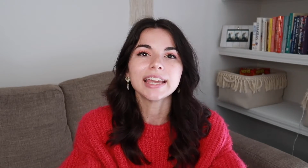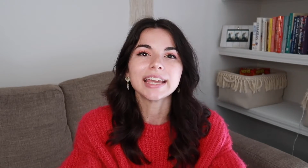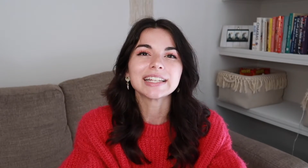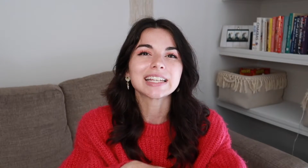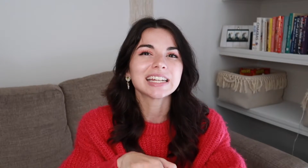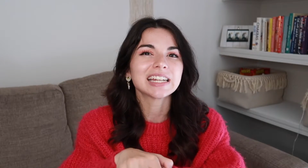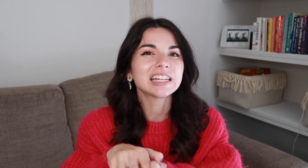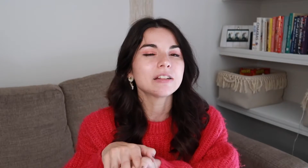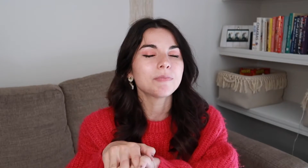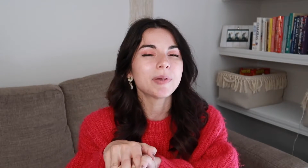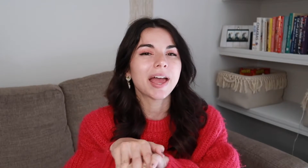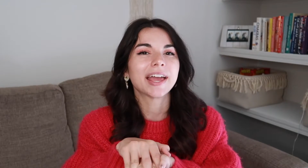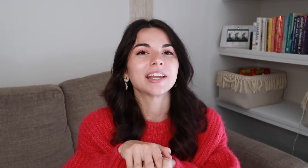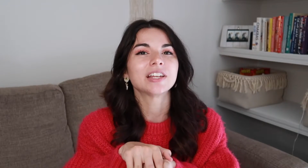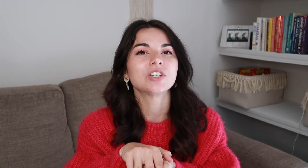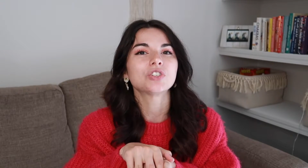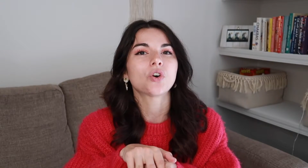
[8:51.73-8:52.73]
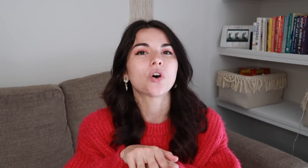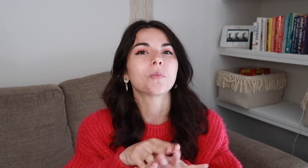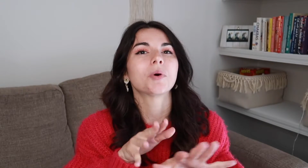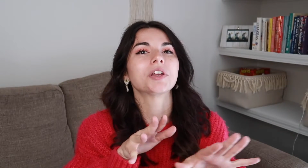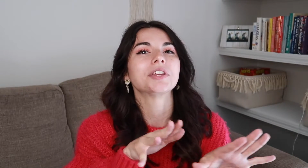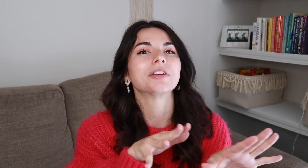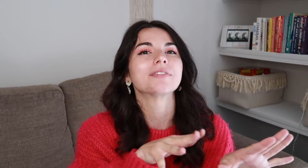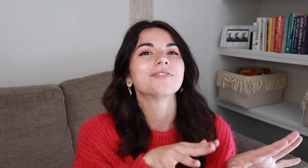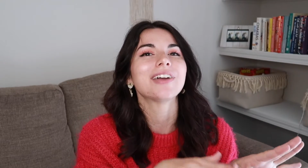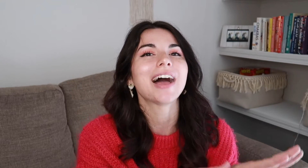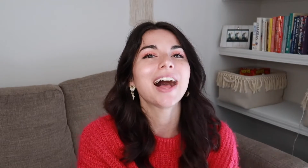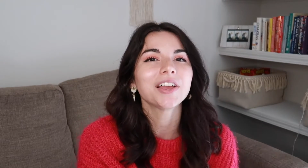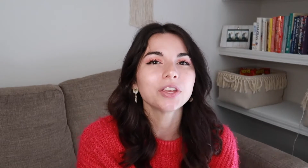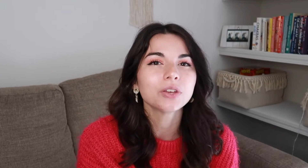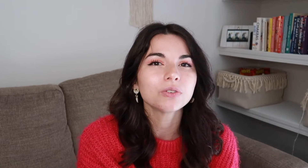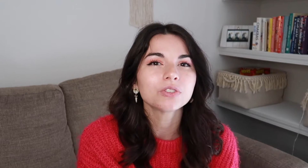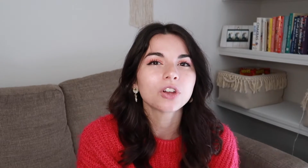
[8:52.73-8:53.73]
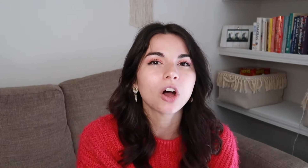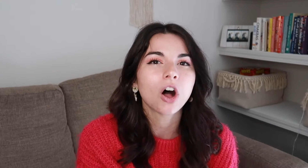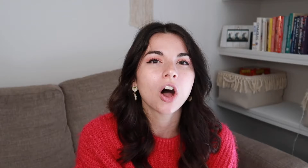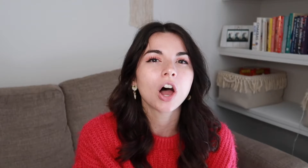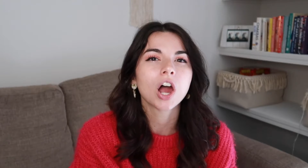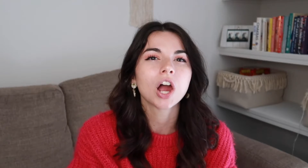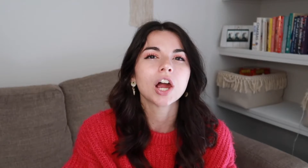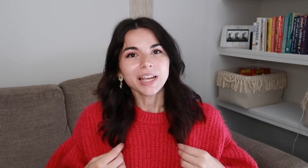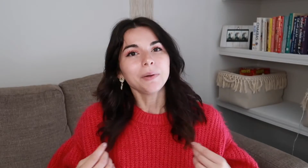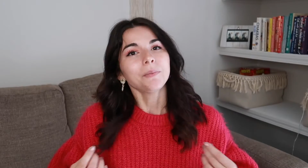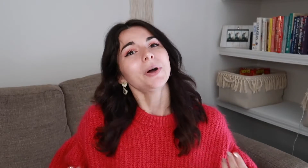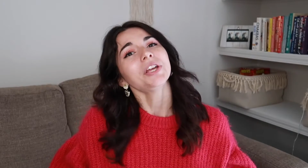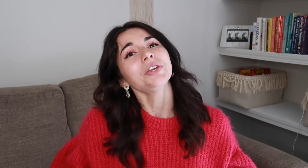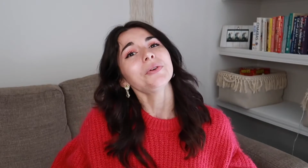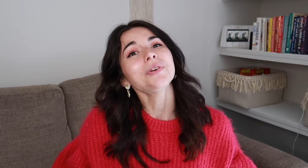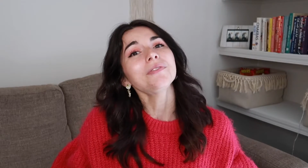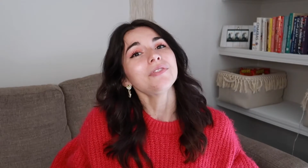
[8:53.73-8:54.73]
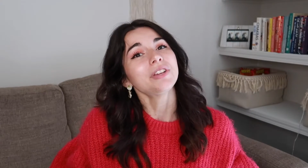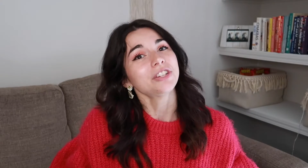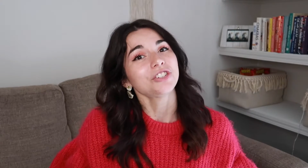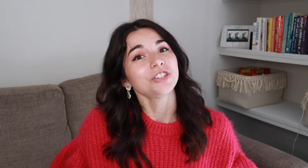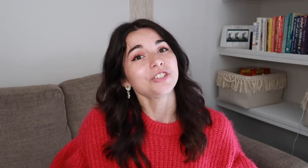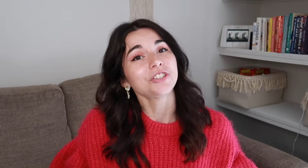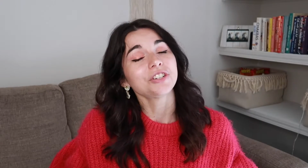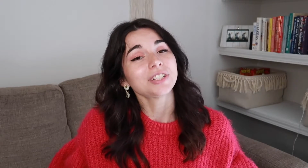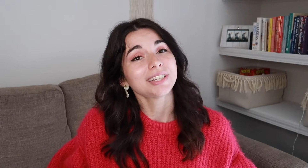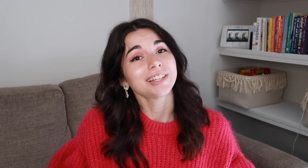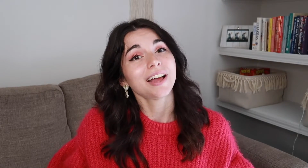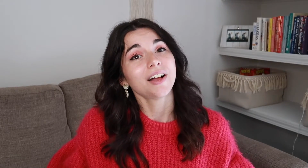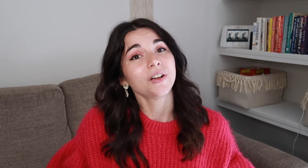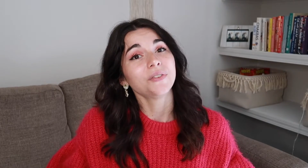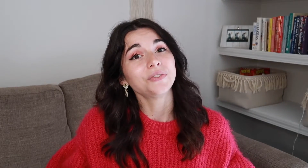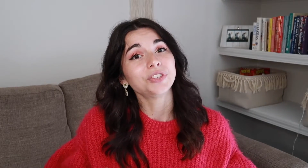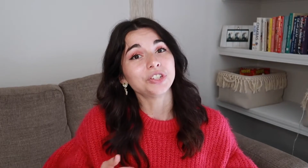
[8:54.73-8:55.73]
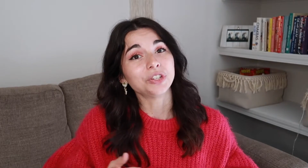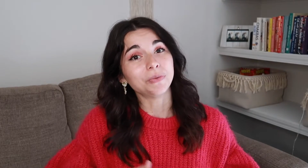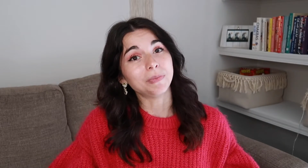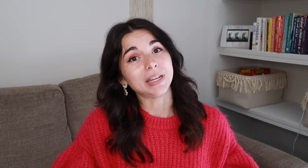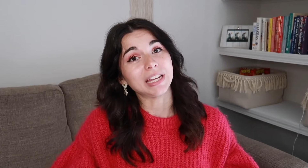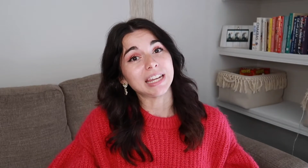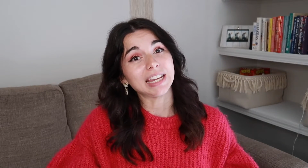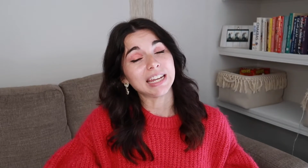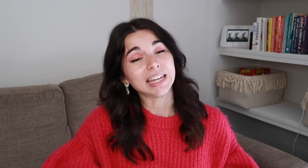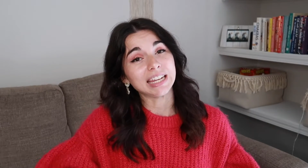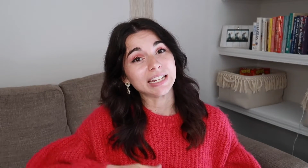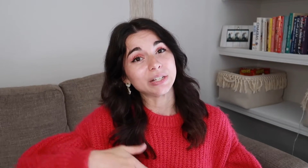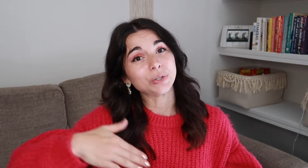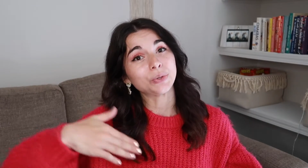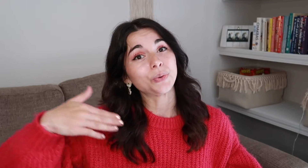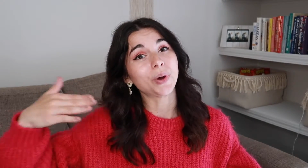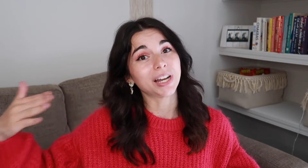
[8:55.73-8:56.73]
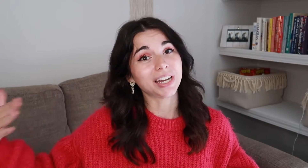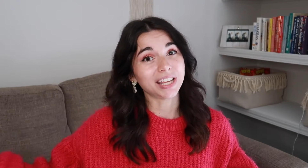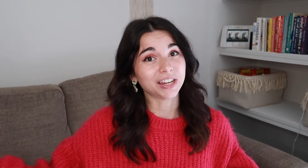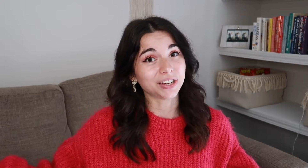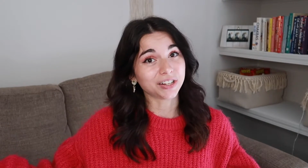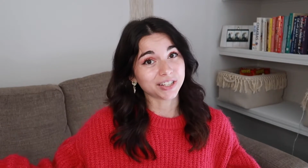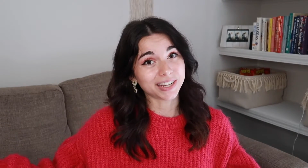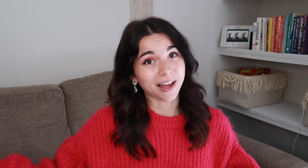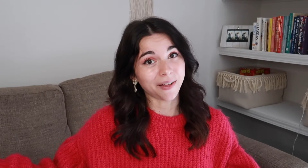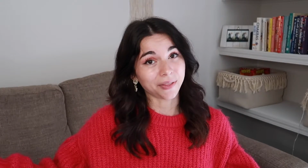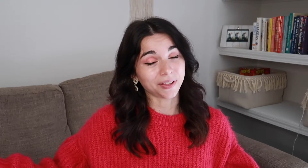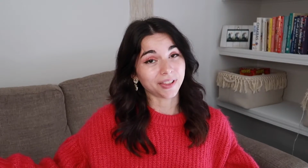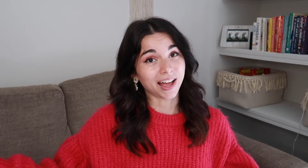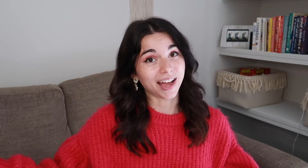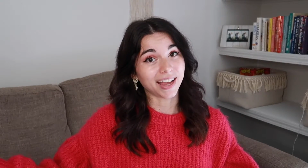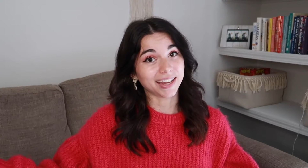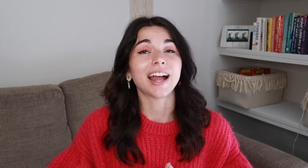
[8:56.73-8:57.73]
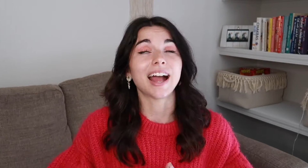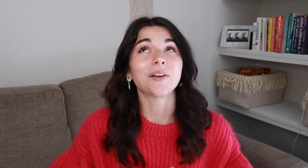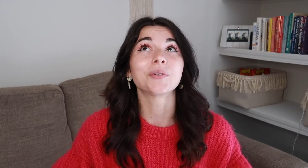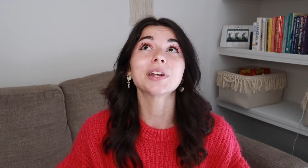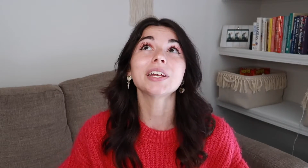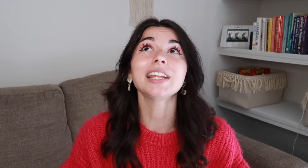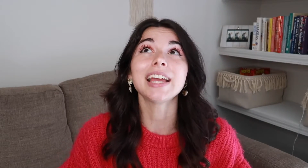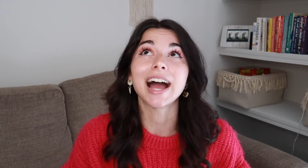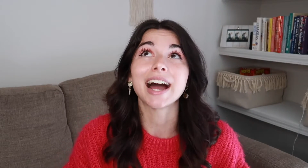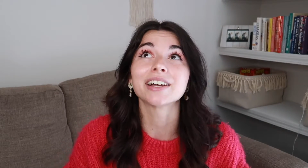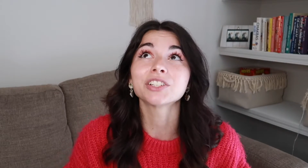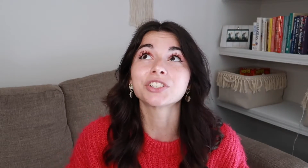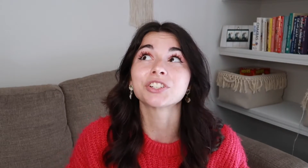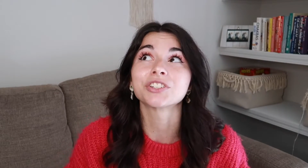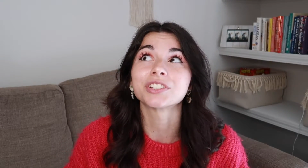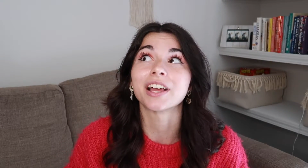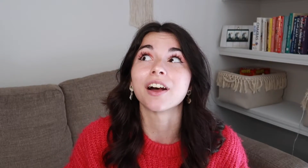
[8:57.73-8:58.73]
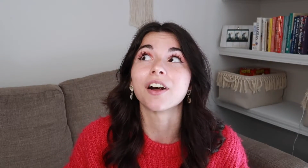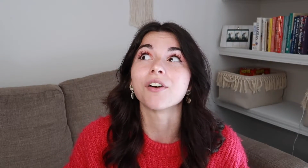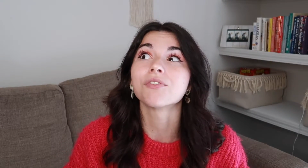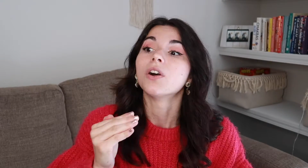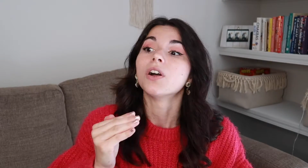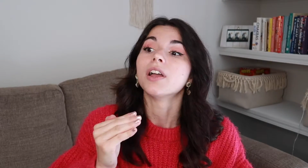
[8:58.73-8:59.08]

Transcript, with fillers: it's gonna depend on what your values are and what you envision yourself to be 20 years down the line? Uh, really ask yourself,